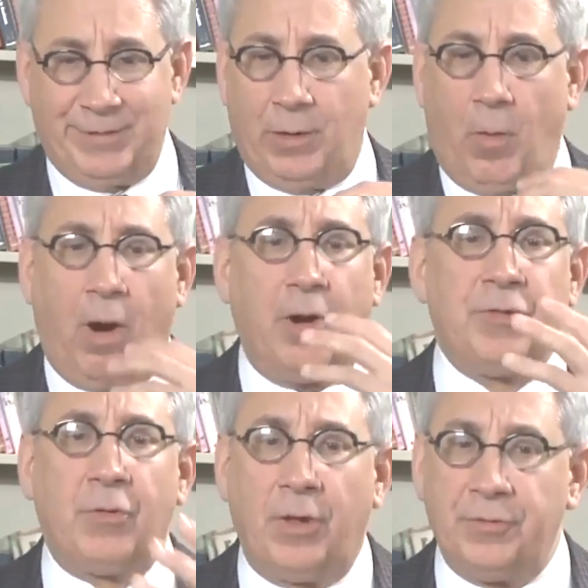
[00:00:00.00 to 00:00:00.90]
you know, are
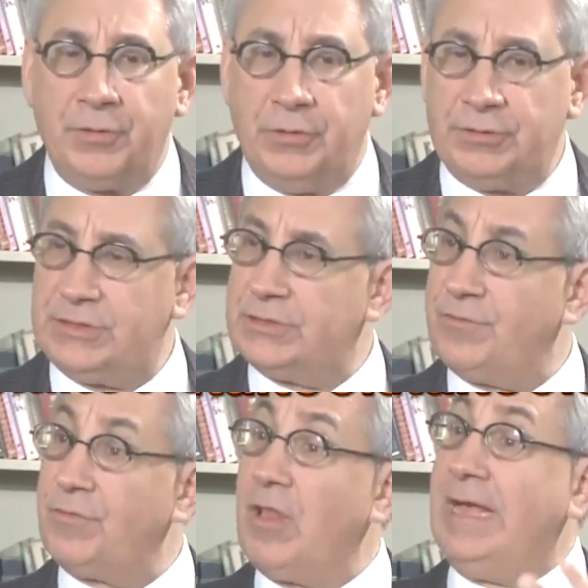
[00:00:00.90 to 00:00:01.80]
there other uses
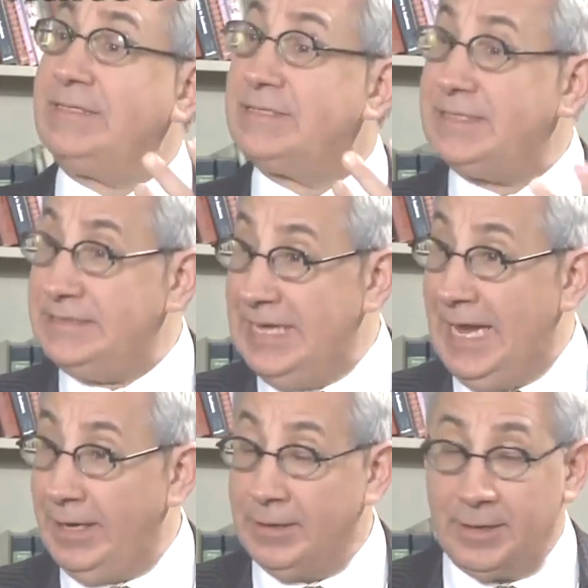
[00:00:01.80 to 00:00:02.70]
of lights today?